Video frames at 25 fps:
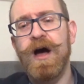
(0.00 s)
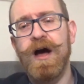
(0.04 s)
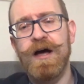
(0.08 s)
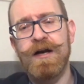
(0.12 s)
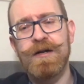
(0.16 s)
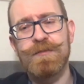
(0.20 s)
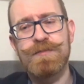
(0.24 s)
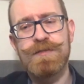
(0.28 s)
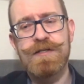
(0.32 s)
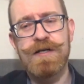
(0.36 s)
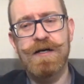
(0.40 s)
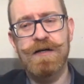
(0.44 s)

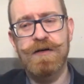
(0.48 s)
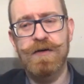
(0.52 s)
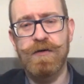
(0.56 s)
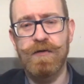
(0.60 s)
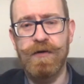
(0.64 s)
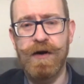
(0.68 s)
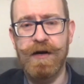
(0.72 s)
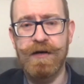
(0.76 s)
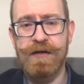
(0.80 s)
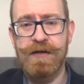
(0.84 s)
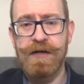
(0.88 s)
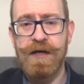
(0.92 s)
items are
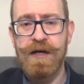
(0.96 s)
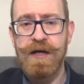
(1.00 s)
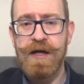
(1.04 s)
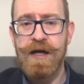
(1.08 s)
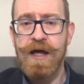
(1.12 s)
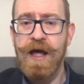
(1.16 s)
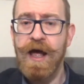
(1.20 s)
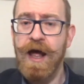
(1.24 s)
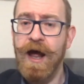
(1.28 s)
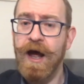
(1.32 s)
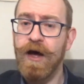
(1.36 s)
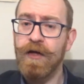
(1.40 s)
correct,
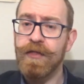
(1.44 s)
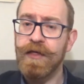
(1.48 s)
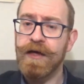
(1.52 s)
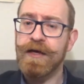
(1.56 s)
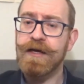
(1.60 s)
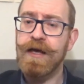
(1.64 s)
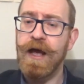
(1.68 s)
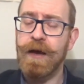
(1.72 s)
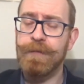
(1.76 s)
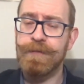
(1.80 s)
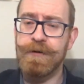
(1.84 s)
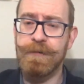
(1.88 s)
how they
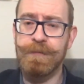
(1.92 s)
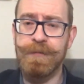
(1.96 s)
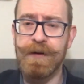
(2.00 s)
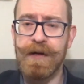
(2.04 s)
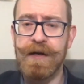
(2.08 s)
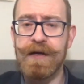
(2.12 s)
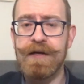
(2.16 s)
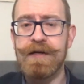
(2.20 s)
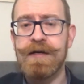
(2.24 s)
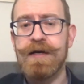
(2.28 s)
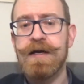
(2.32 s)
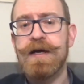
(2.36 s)
came to
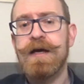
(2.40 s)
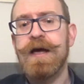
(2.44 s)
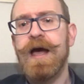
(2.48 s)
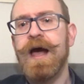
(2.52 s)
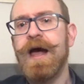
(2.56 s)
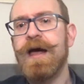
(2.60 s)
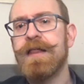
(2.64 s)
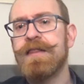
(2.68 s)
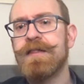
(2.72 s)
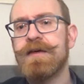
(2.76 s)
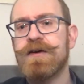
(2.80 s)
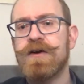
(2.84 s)
be,
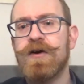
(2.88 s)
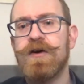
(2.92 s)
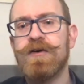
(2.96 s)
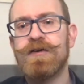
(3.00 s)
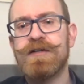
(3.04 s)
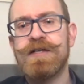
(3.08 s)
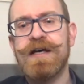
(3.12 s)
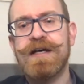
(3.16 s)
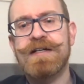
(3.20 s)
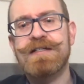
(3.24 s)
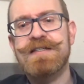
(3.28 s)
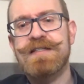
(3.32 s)
and the
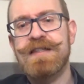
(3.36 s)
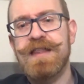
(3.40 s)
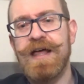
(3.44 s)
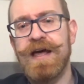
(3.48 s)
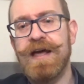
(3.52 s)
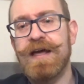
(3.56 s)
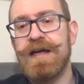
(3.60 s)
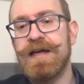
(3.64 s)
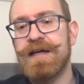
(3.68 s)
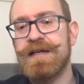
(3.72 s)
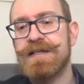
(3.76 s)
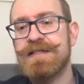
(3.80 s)
context
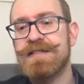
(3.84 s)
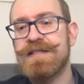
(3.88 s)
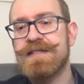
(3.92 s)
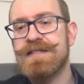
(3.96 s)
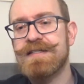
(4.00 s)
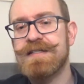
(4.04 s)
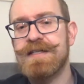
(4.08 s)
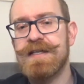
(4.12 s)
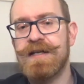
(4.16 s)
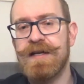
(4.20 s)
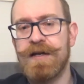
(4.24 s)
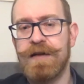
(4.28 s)
they
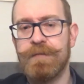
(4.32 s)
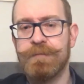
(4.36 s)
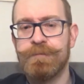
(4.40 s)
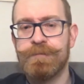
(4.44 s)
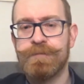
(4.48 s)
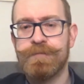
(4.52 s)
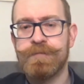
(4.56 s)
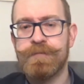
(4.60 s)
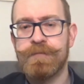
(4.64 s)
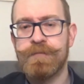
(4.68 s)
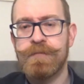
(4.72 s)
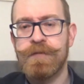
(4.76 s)
existed in.
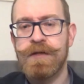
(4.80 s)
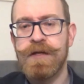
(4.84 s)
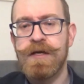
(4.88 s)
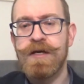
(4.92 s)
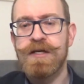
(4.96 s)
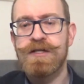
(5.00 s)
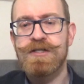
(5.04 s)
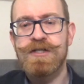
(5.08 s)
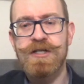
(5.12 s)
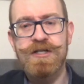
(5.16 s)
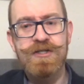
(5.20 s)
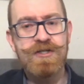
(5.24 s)

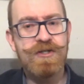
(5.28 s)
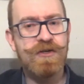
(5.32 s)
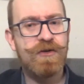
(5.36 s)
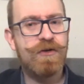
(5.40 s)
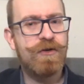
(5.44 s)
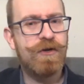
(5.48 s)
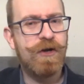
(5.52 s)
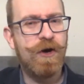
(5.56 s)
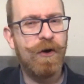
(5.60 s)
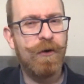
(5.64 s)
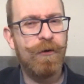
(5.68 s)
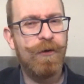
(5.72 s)
Just so
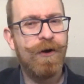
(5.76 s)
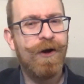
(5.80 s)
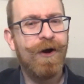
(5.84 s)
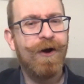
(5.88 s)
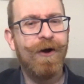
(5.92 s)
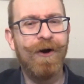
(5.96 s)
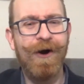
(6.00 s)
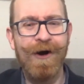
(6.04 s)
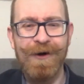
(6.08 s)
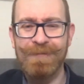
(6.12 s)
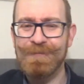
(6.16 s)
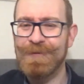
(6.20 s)
you know,
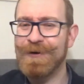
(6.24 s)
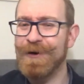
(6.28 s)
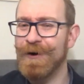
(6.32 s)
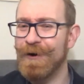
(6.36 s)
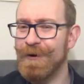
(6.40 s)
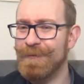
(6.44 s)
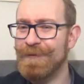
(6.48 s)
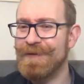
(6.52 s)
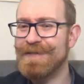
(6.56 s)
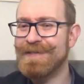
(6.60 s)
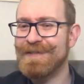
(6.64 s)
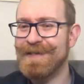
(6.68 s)
I'm going
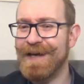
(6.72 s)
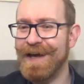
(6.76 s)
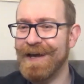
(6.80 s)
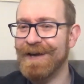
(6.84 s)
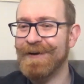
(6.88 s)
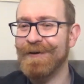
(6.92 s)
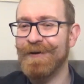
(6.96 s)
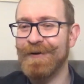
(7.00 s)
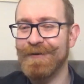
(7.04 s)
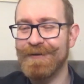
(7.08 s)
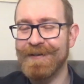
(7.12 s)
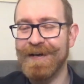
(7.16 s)
to be
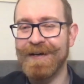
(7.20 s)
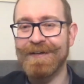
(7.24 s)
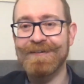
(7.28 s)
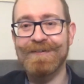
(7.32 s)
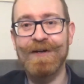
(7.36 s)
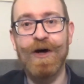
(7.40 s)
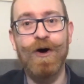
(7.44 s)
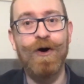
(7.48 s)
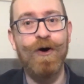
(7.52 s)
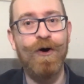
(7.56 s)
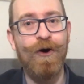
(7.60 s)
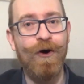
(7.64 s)
saying
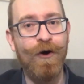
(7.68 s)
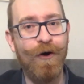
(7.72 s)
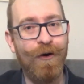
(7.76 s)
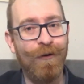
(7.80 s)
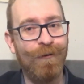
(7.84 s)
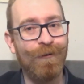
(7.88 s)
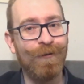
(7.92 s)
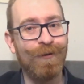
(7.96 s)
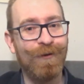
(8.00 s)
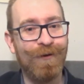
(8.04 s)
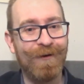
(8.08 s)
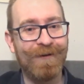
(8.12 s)
context a
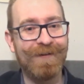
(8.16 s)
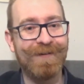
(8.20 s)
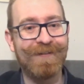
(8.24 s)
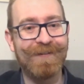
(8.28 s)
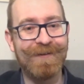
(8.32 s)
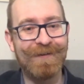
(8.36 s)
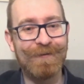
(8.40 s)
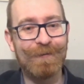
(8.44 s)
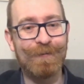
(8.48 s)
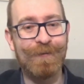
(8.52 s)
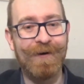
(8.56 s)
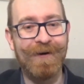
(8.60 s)
whole lot in
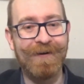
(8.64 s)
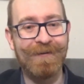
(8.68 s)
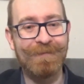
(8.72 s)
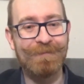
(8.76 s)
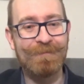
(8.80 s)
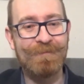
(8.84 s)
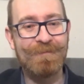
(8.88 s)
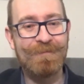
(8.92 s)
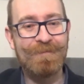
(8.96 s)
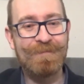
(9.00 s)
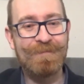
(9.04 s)
this one.